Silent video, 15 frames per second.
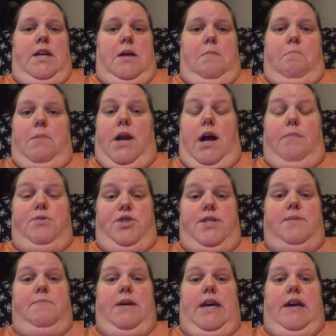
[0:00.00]
But I'm
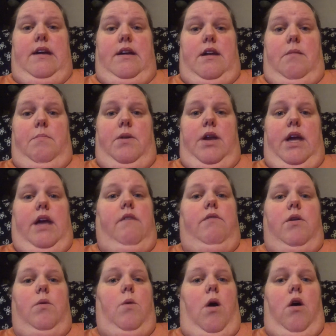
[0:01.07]
just me, and I'm going to give
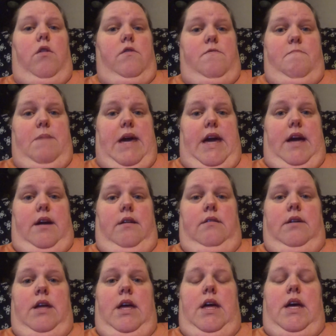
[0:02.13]
you all of me.
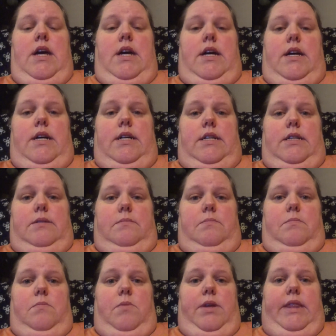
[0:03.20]

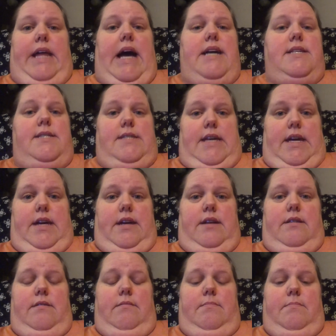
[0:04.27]
With that
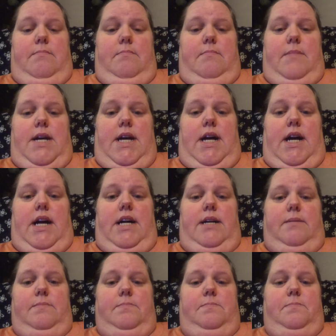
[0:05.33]
said,
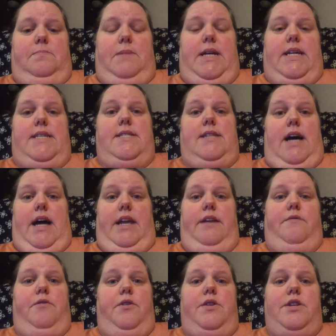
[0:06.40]
I'm
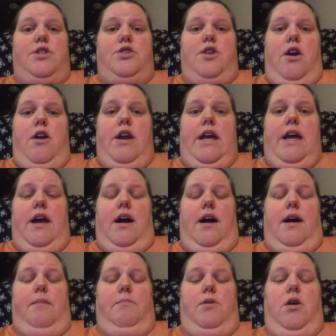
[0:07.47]
excited for this journey.
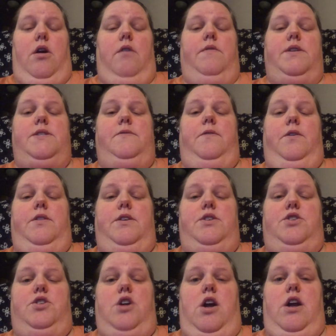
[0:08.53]
I'm nervous for this
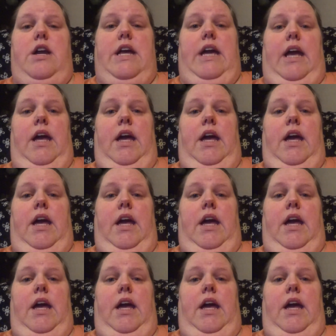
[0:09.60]
journey.